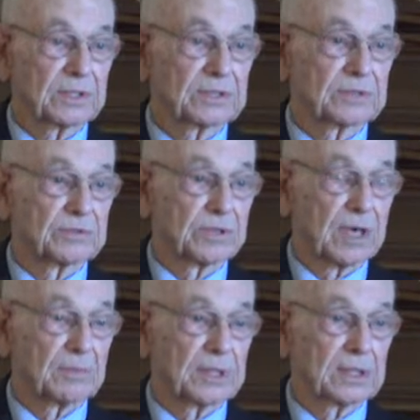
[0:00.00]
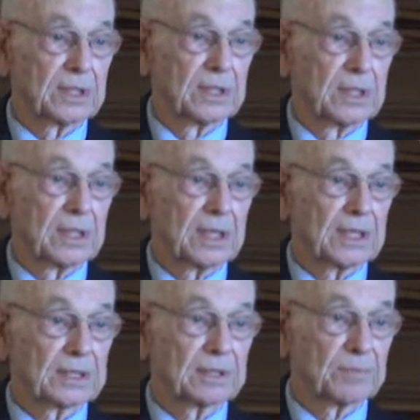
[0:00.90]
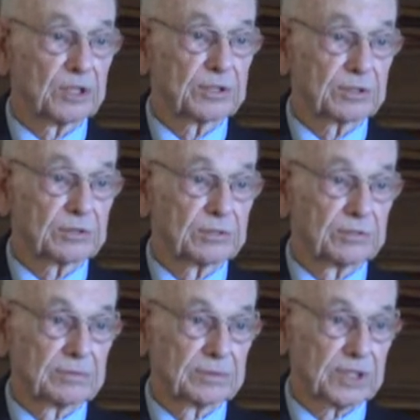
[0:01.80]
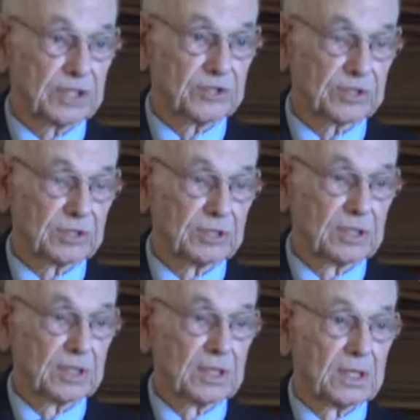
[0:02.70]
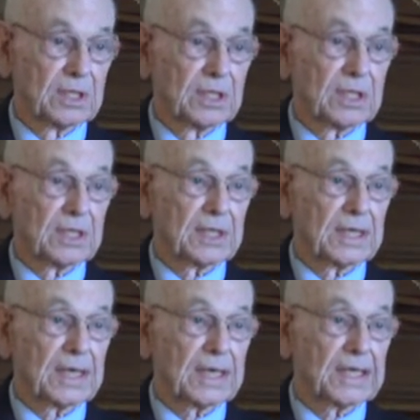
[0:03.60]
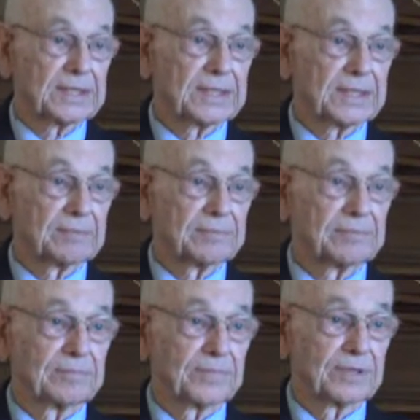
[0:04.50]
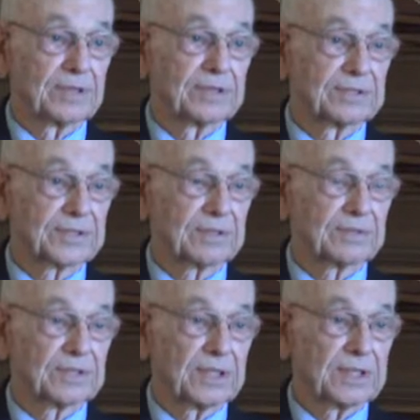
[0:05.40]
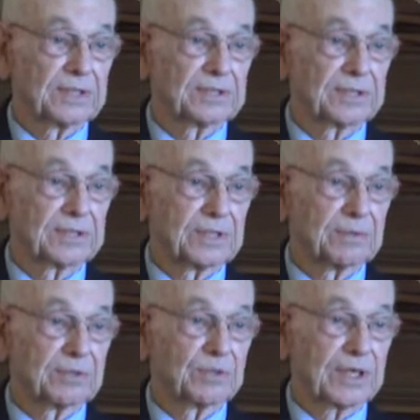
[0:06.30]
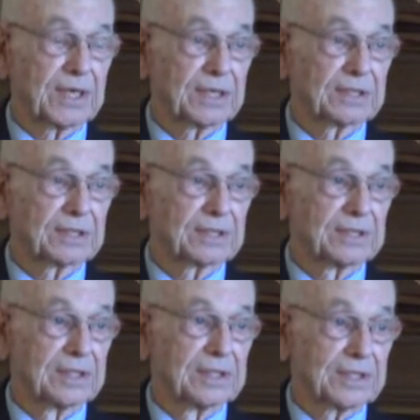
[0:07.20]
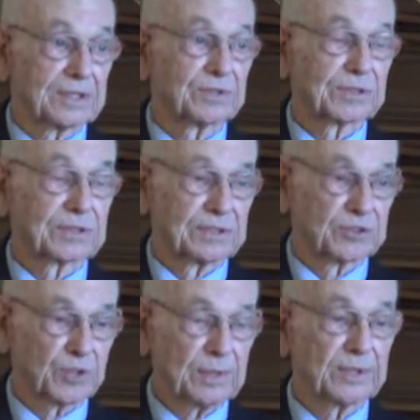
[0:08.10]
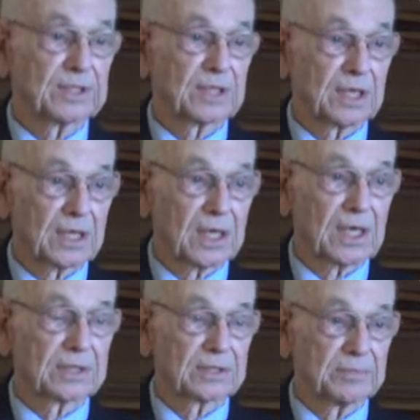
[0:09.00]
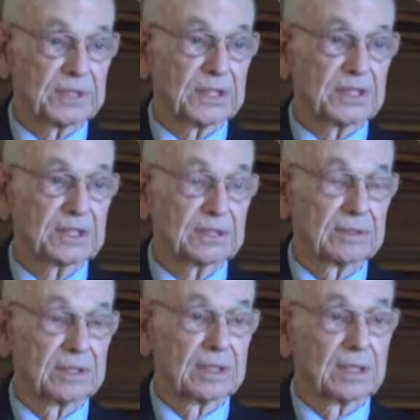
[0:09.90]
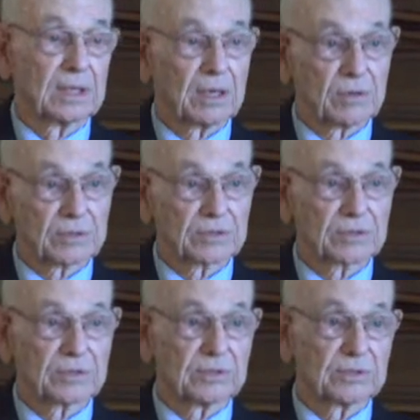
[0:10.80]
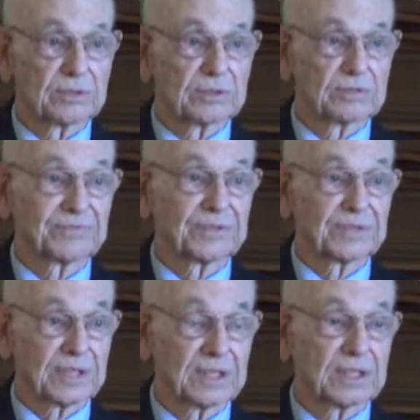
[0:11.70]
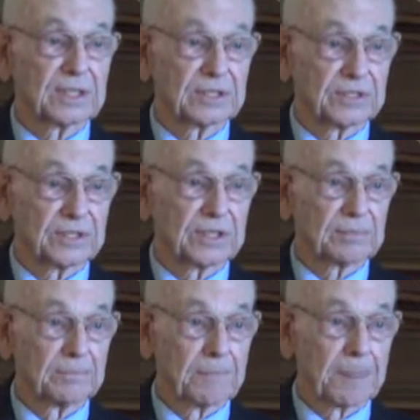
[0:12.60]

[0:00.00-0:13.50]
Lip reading: was drama and commercial teacher, and I had them for several years, and they were quite, they contributed a lot to me and all the students for their leadership.